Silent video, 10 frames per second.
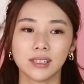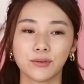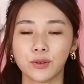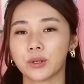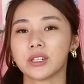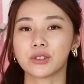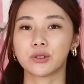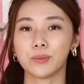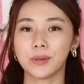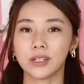the focus
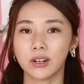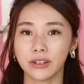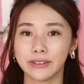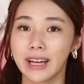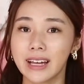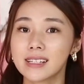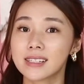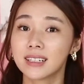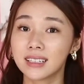to be on nice,